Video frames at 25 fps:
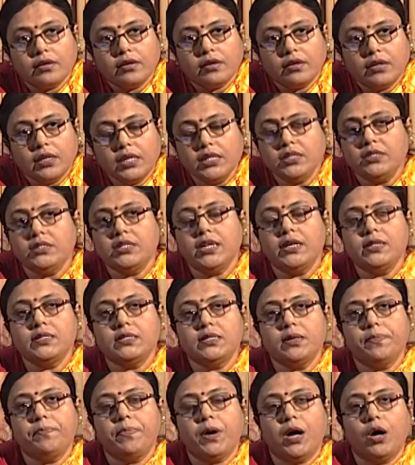It tells
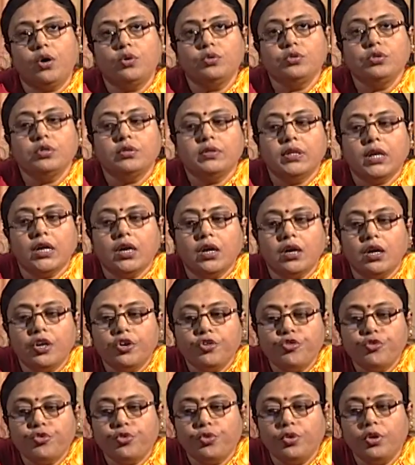about the
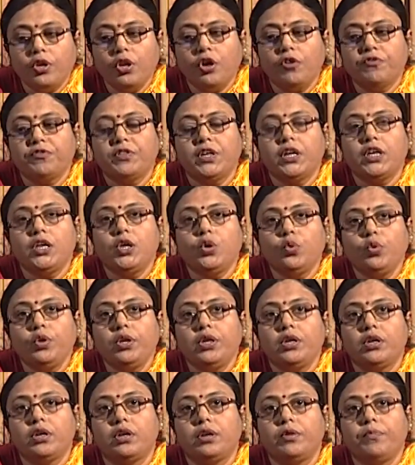control of the
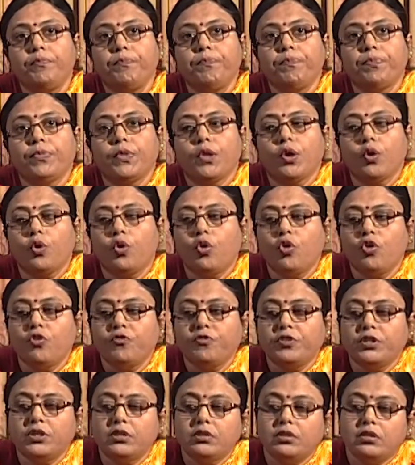union
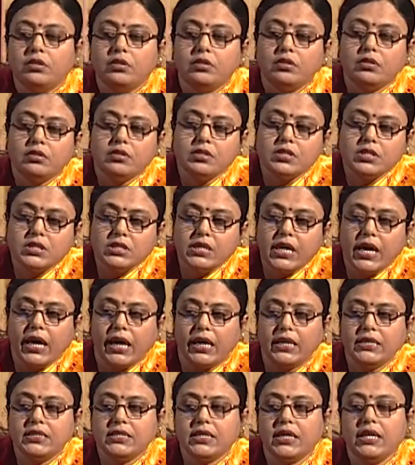over
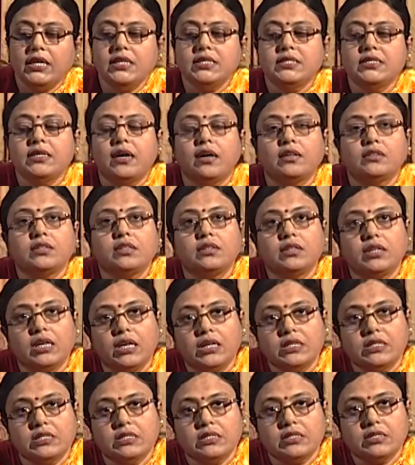states in certain
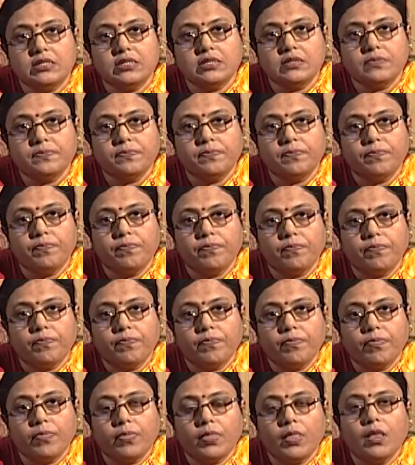cases.
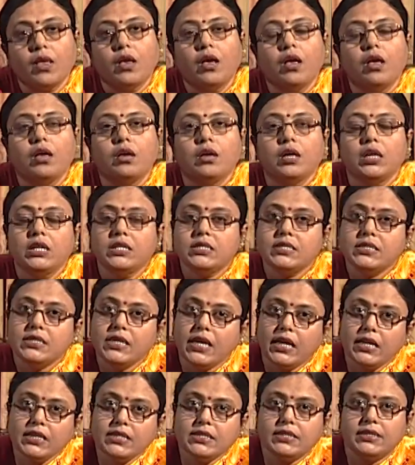It
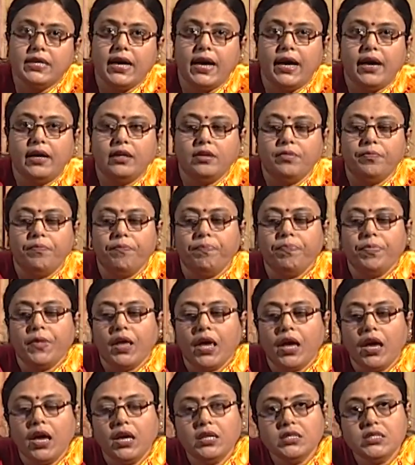says that
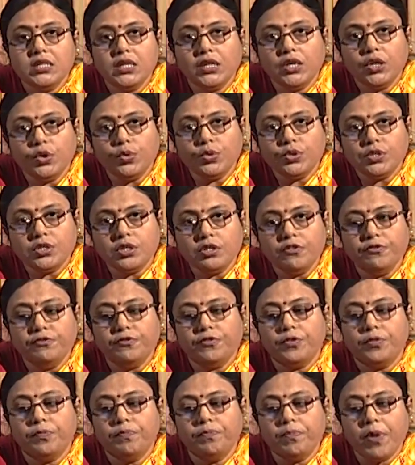executive
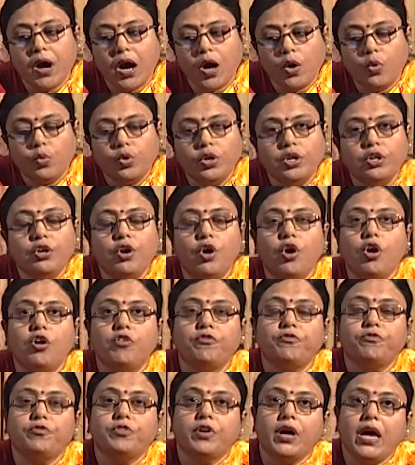power
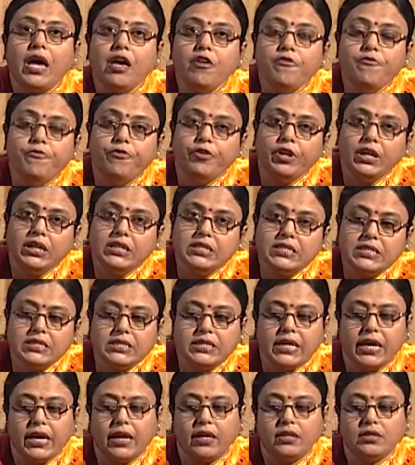of every
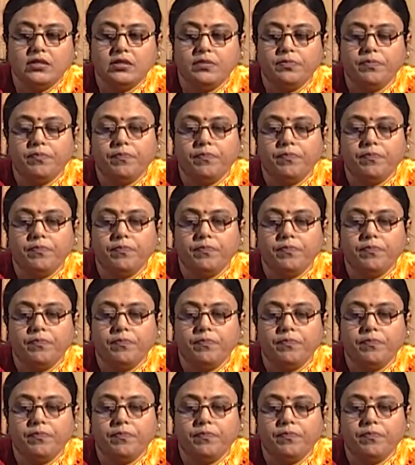state